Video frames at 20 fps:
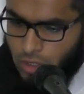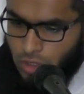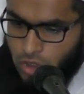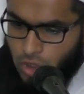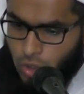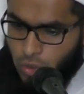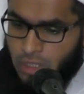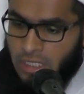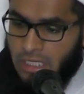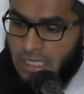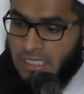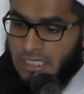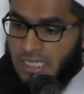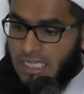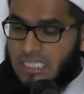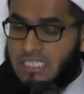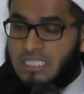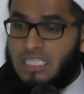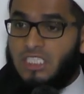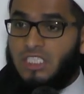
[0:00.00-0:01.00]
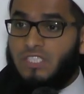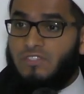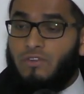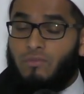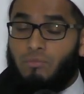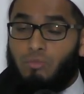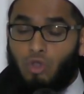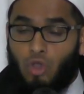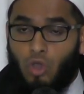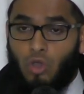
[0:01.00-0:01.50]
So distance
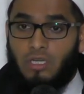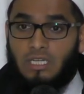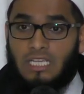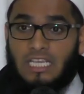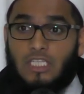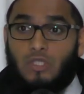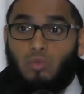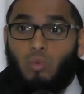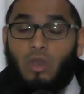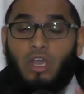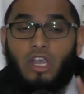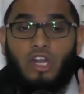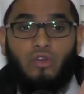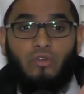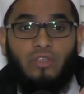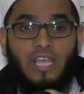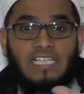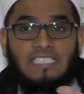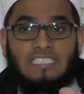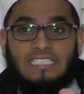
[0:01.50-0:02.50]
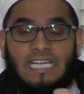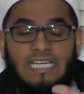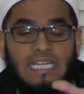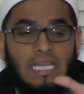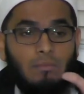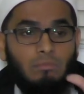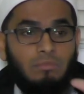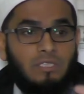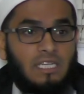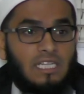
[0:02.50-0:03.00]
from God is what creates
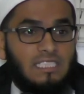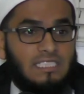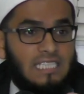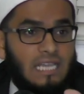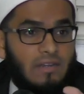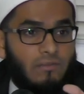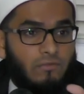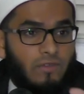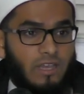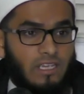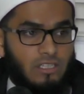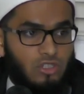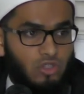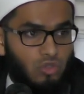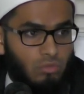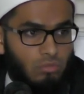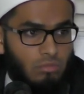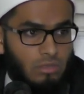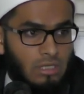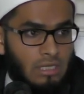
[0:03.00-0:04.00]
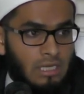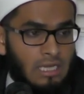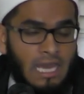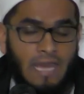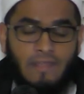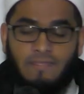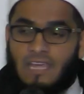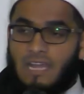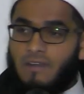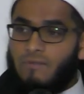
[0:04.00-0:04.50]
that emptiness, that vacuum.
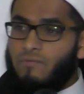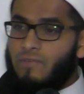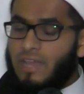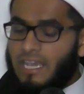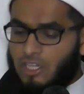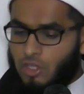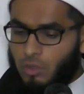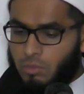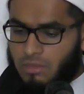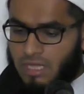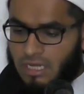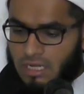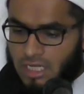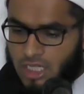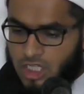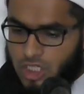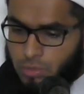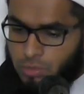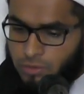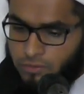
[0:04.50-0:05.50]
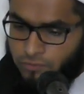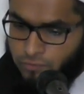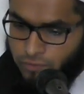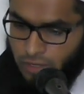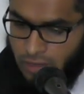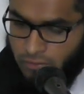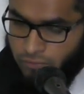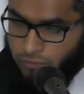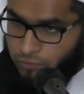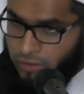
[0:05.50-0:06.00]
And that vacuum then needs to be
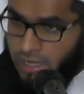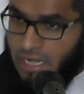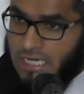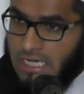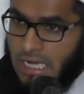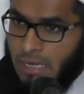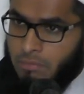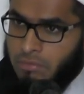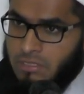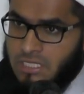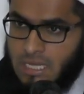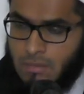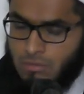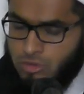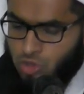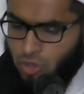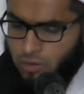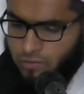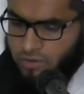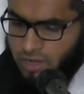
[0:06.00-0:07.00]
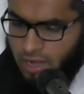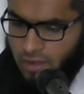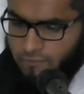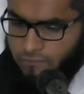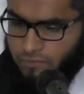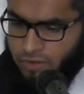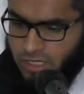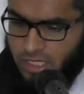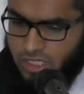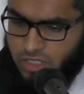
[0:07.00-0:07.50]
filled up, some sort of
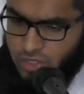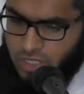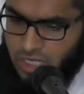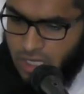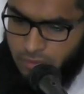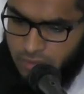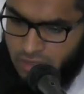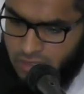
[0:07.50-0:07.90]
comfort needs to come